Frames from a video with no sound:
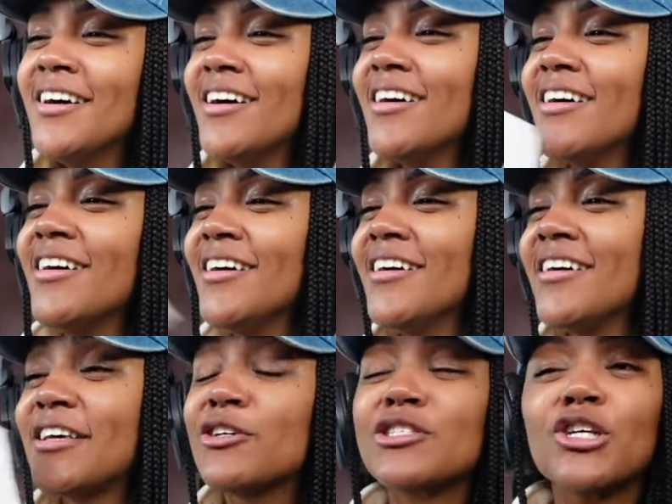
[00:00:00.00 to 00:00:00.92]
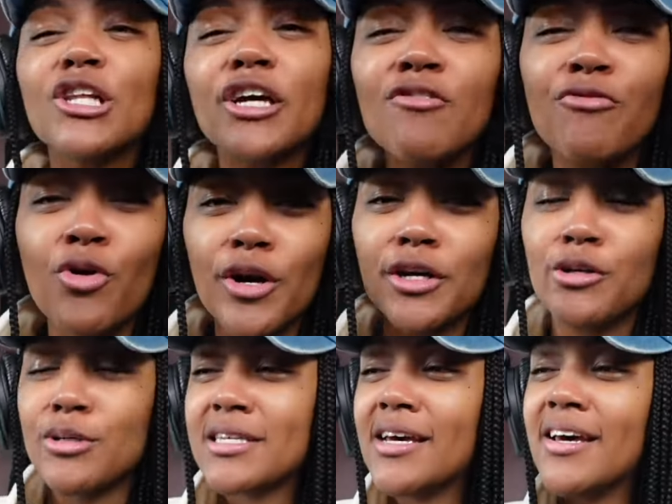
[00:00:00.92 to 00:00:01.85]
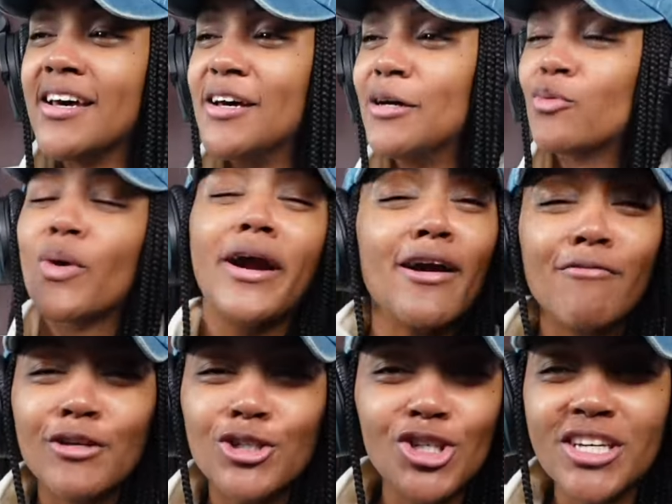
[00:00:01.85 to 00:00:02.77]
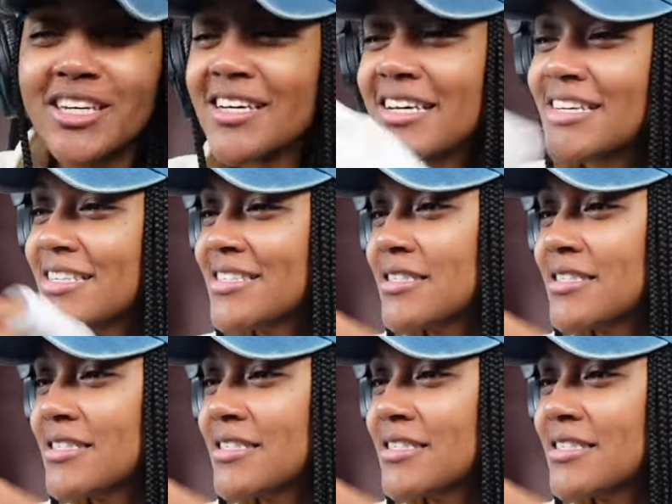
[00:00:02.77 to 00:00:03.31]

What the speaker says: Oh, you're still looking for her, you said. Lady, wherever she is.